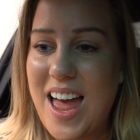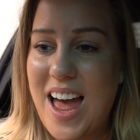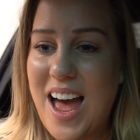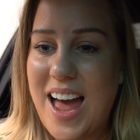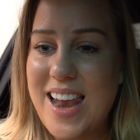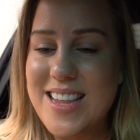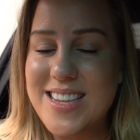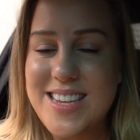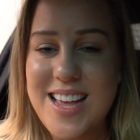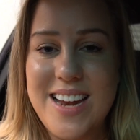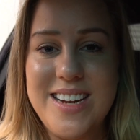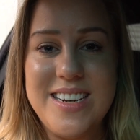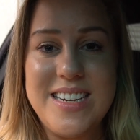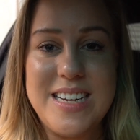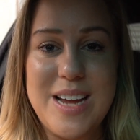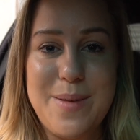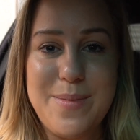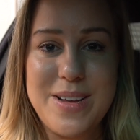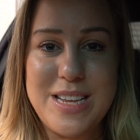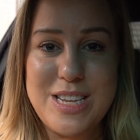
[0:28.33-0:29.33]
I decided to
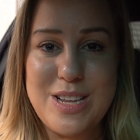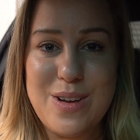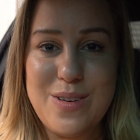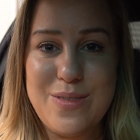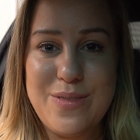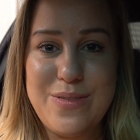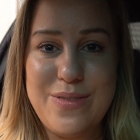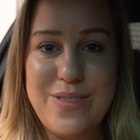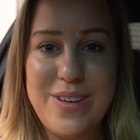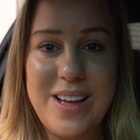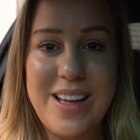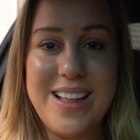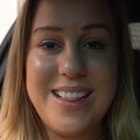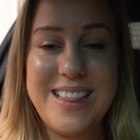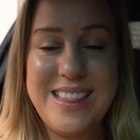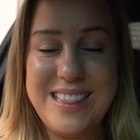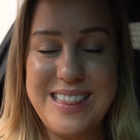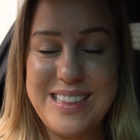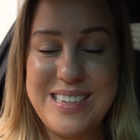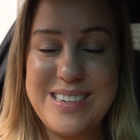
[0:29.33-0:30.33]
get myself
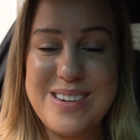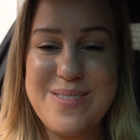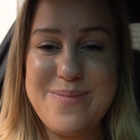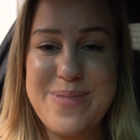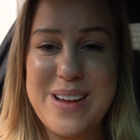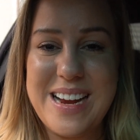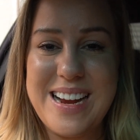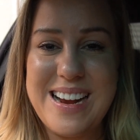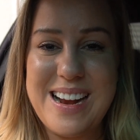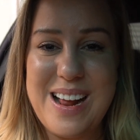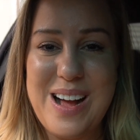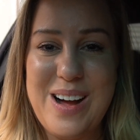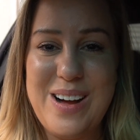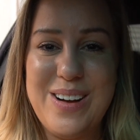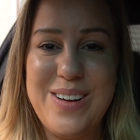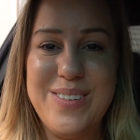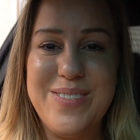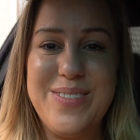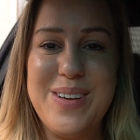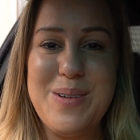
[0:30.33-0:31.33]
a little bit
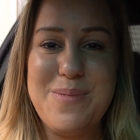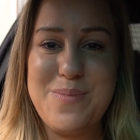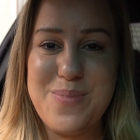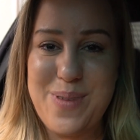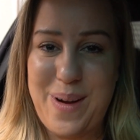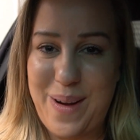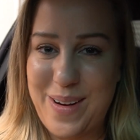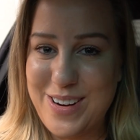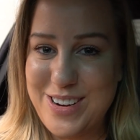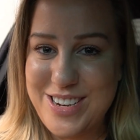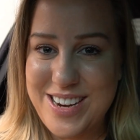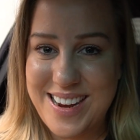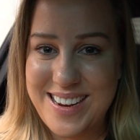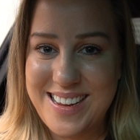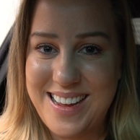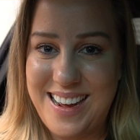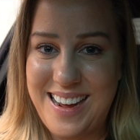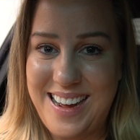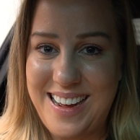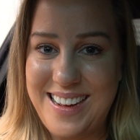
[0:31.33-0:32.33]
of a project
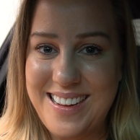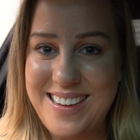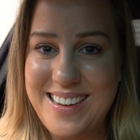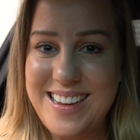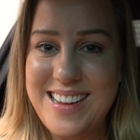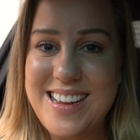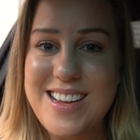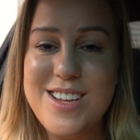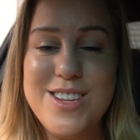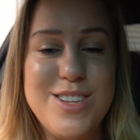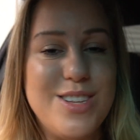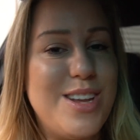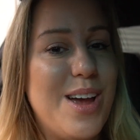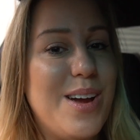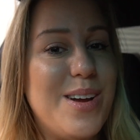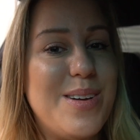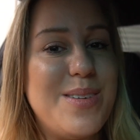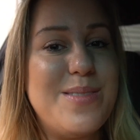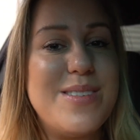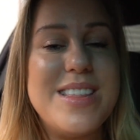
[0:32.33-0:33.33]
car.
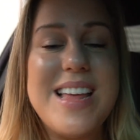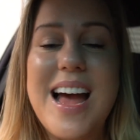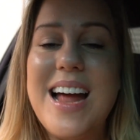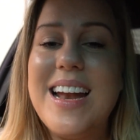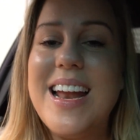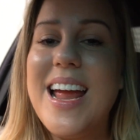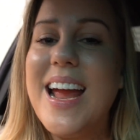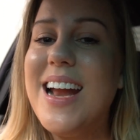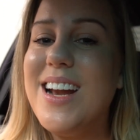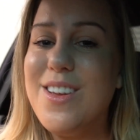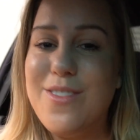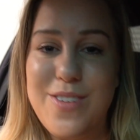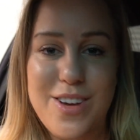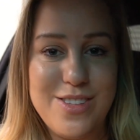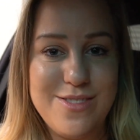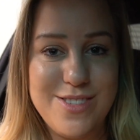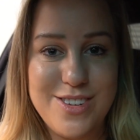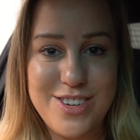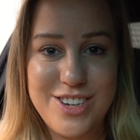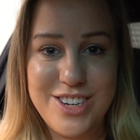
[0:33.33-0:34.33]
So without any
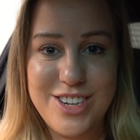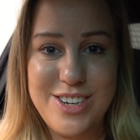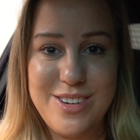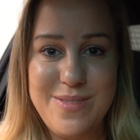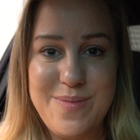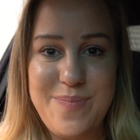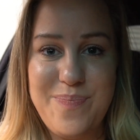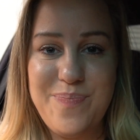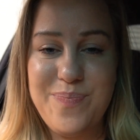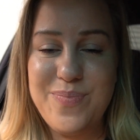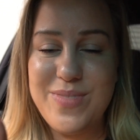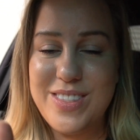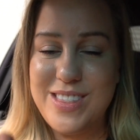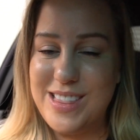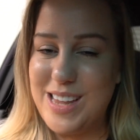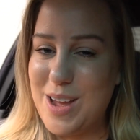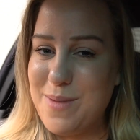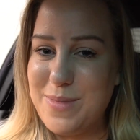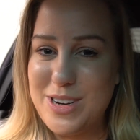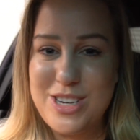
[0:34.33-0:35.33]
further ado,
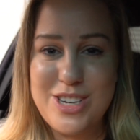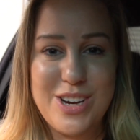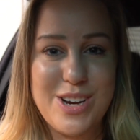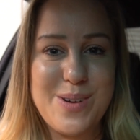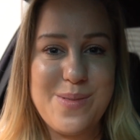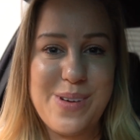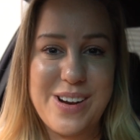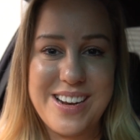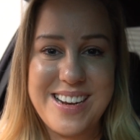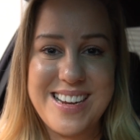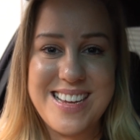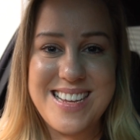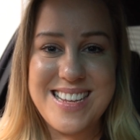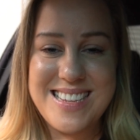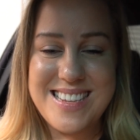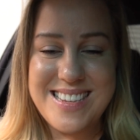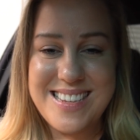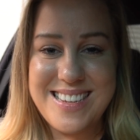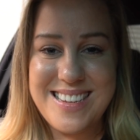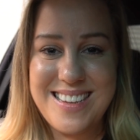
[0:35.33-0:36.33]
let me show you what it
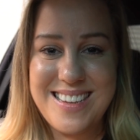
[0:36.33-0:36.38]
is.